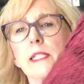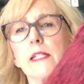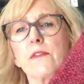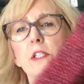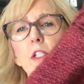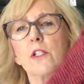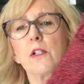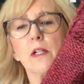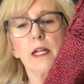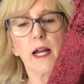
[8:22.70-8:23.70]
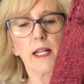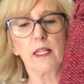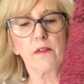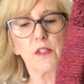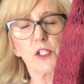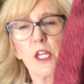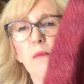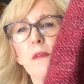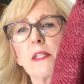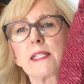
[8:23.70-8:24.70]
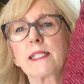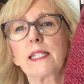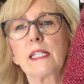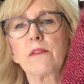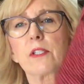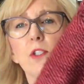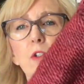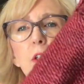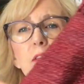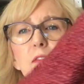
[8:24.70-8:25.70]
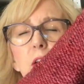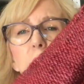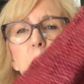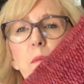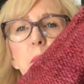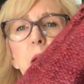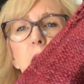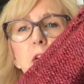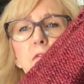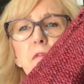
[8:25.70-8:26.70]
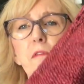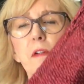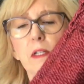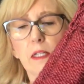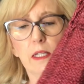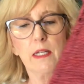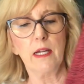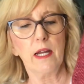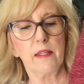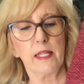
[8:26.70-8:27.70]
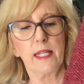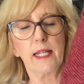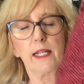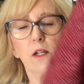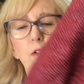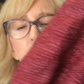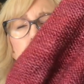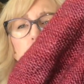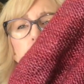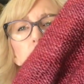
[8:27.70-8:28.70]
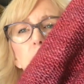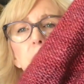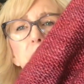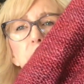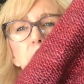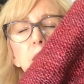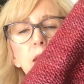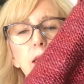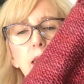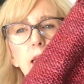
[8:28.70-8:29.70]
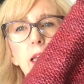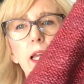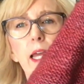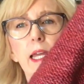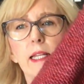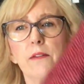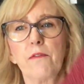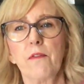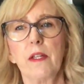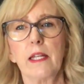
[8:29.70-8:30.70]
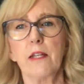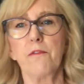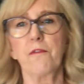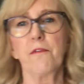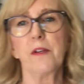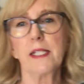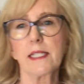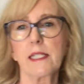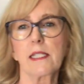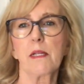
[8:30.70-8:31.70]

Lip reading: sleeve to do. I love the shape of this sleeve. It's sort of puff, and then it goes to the cuff, and it fits